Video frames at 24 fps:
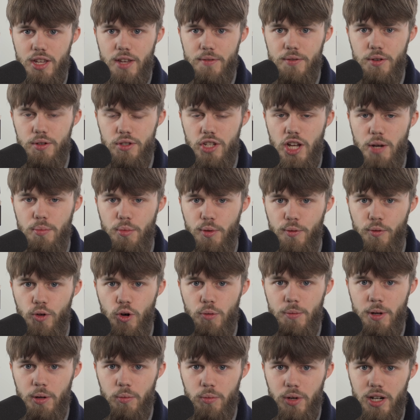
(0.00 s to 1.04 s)
if you start
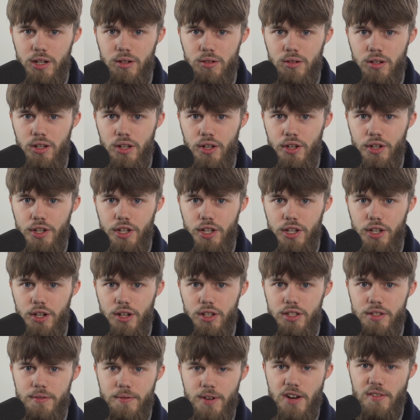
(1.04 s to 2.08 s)
performing well, you know,
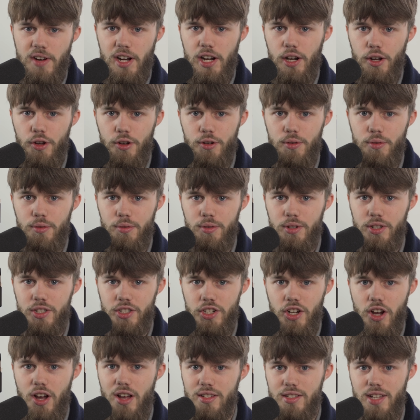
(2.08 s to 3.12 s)
it's a very, very low
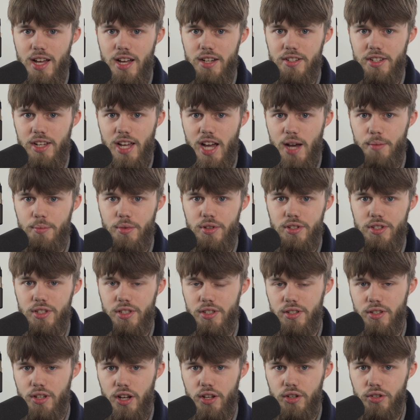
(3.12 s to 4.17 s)
chance that actually happens at
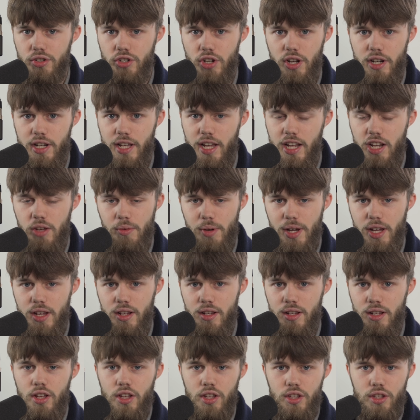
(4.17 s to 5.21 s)
the start of your journey
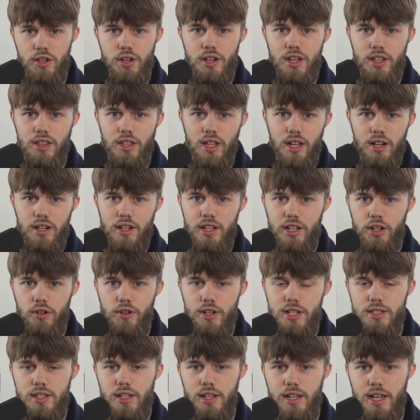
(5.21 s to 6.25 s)
anyway. You can then
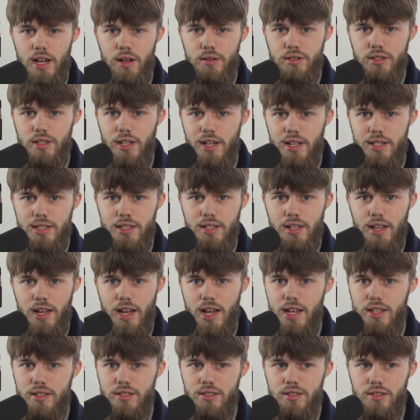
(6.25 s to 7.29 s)
increase the account size
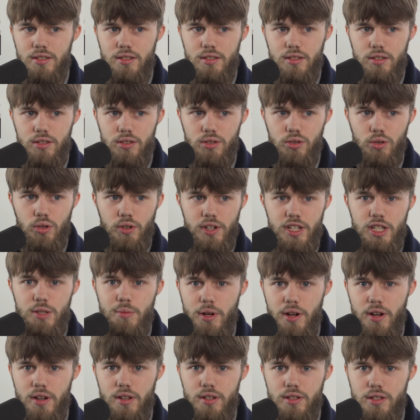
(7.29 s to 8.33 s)
as your
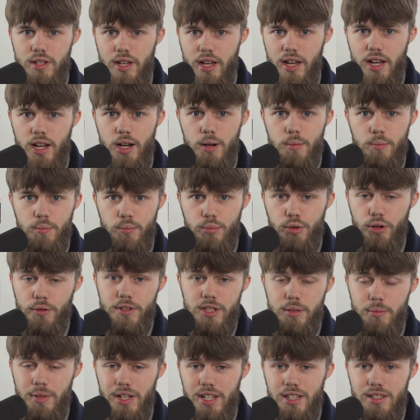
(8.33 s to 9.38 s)
experience and
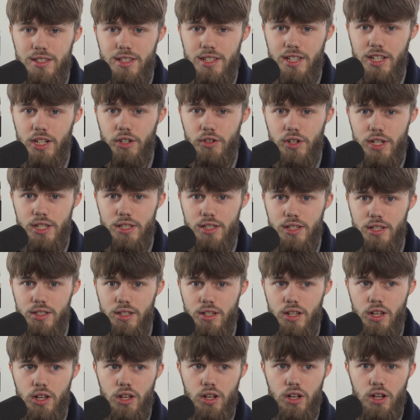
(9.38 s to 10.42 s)
profitability increases
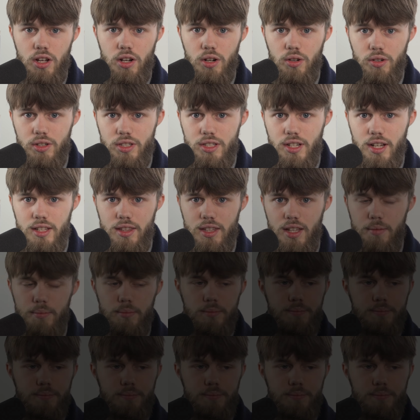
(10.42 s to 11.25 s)
alongside that.